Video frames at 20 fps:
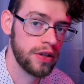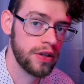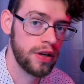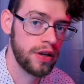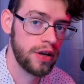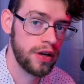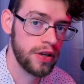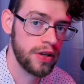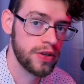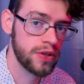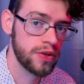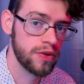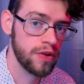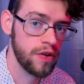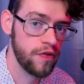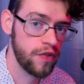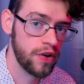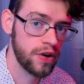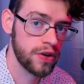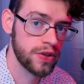than it is to
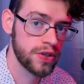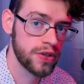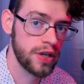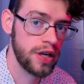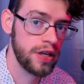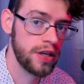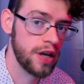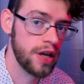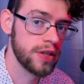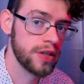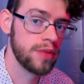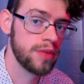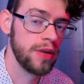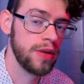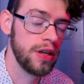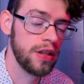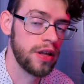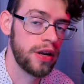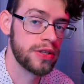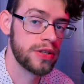reverse. It doesn't mean
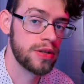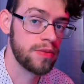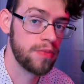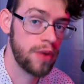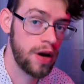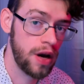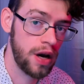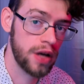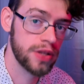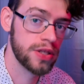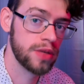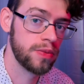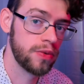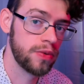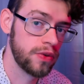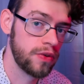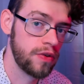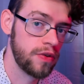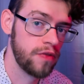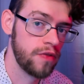that it's impossible
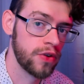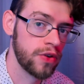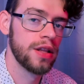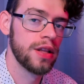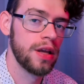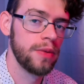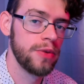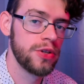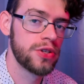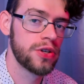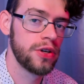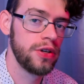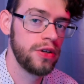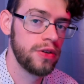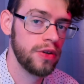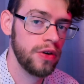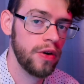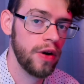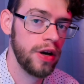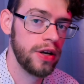to reverse. Let me show you a
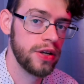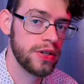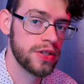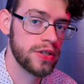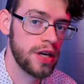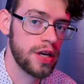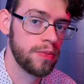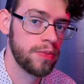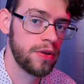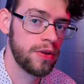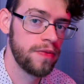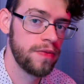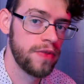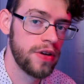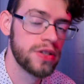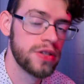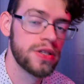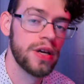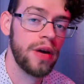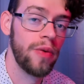great example of
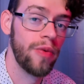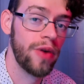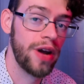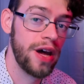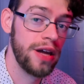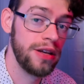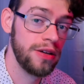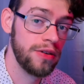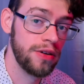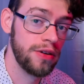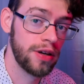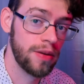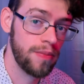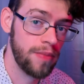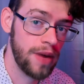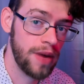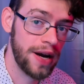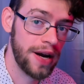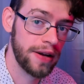this and what I do to combat